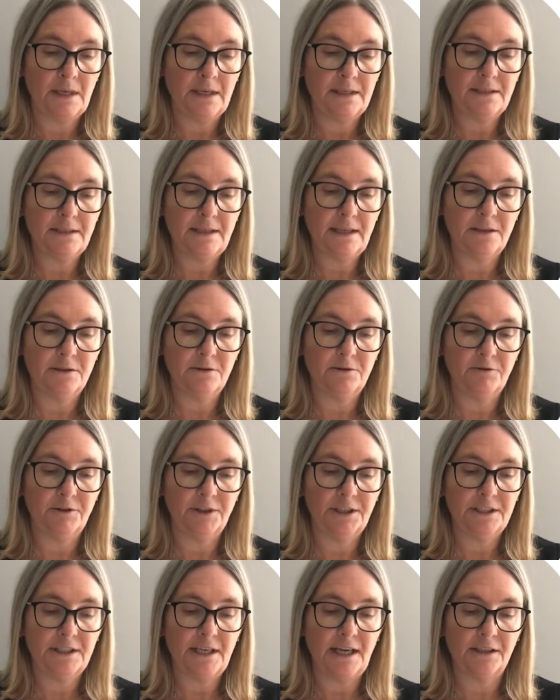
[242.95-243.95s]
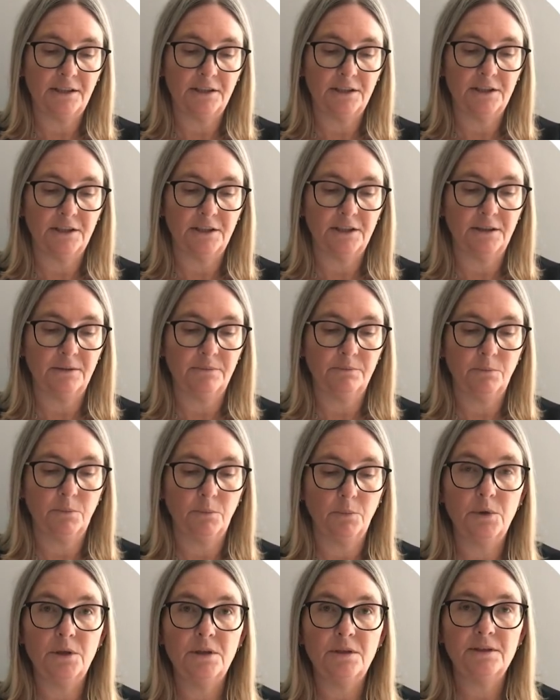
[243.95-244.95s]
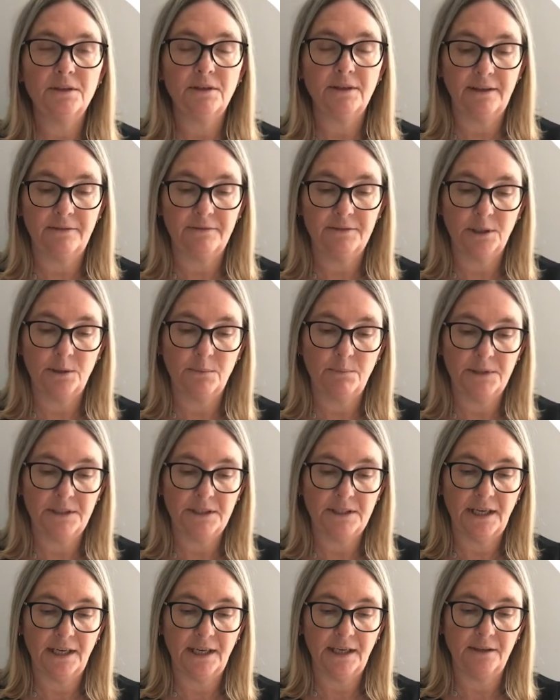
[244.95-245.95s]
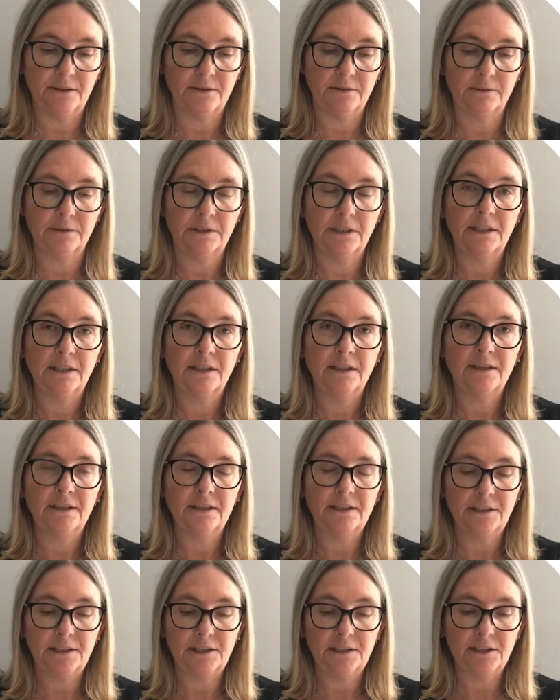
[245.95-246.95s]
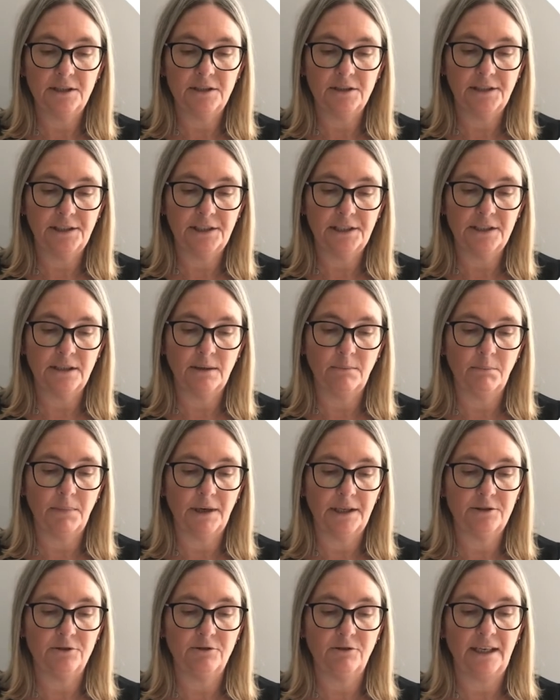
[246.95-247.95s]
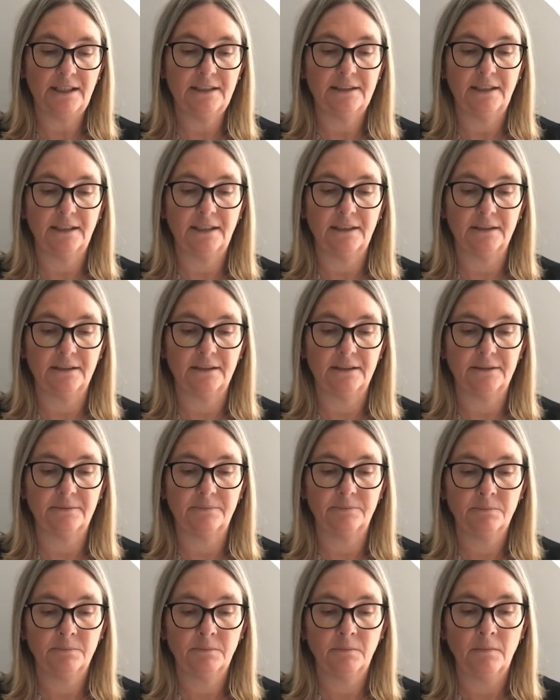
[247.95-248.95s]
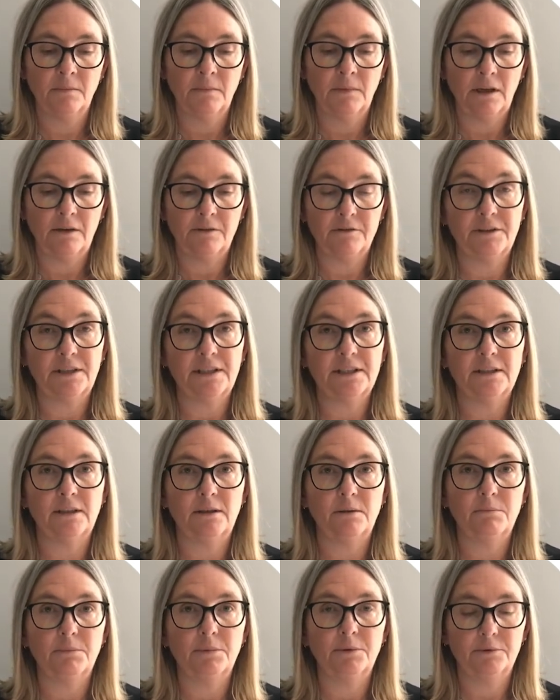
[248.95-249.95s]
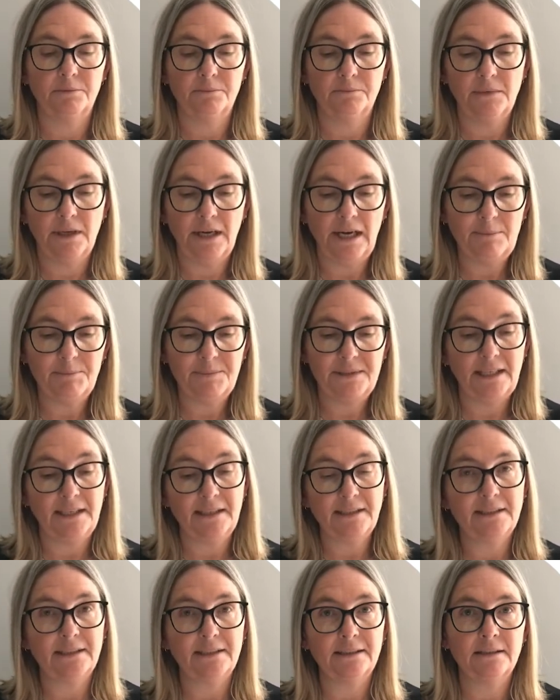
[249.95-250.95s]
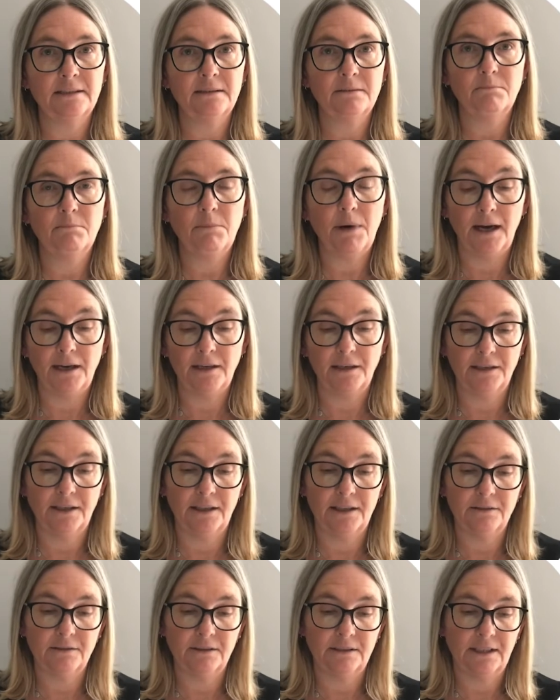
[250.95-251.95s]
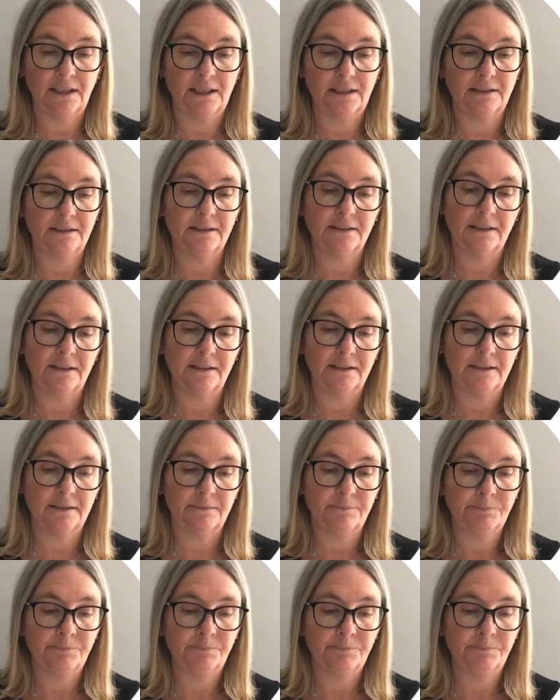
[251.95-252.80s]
Secondary intention. Wounds are left open to heal. This is usually done by dressings. For example, abscesses, pilonidal sinuses.